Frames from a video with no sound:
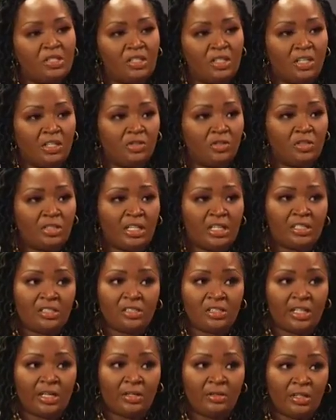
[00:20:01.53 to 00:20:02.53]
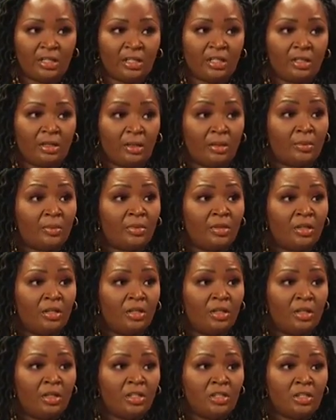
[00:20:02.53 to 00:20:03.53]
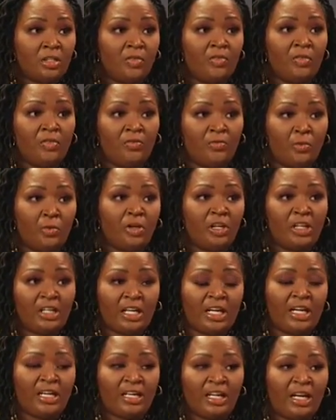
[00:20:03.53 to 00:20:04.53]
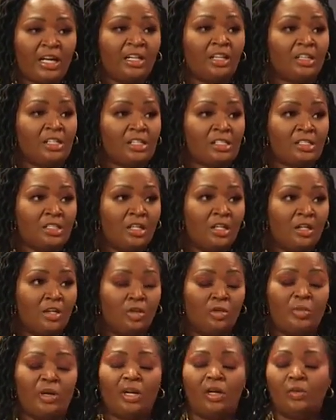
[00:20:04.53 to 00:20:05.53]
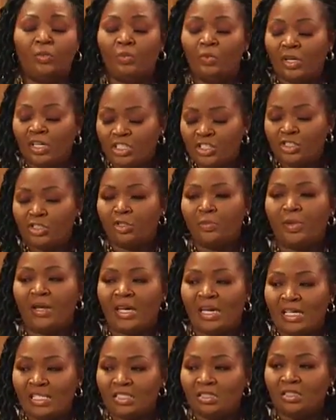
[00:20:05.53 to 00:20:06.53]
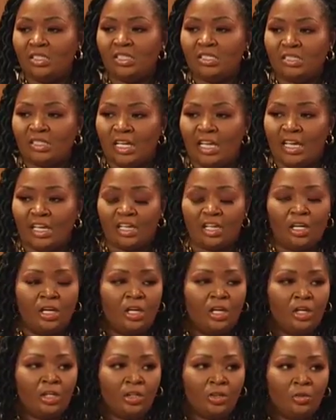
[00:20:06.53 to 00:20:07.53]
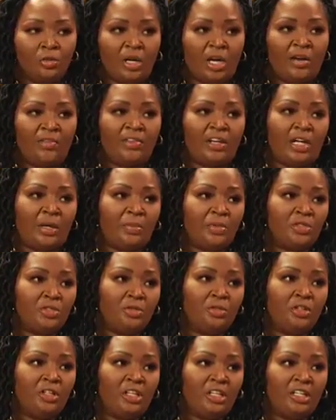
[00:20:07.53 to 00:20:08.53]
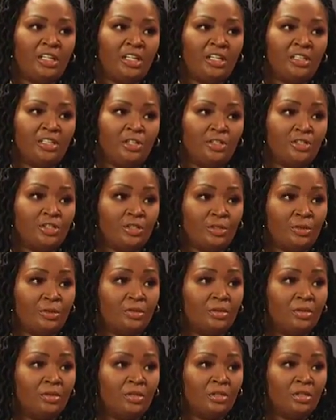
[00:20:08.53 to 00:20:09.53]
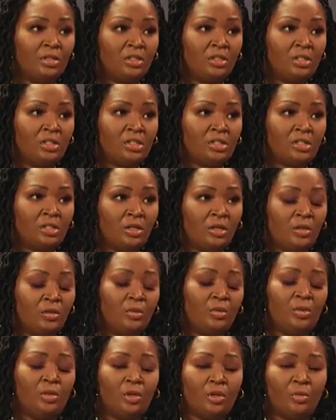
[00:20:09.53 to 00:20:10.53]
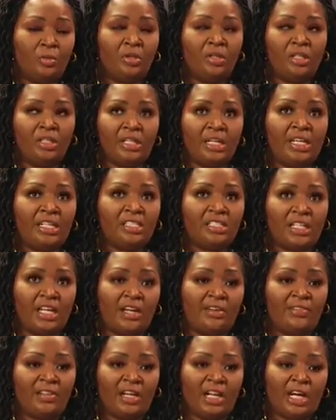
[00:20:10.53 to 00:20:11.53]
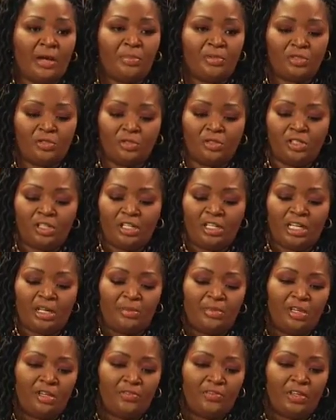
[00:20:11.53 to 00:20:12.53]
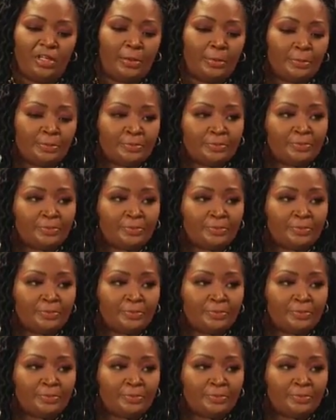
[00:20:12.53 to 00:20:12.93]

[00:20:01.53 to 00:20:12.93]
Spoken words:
$100,000 income. So from $49, no matter what your past looks like, you have an opportunity to get there too. So really nice to have that opportunity and that benefit.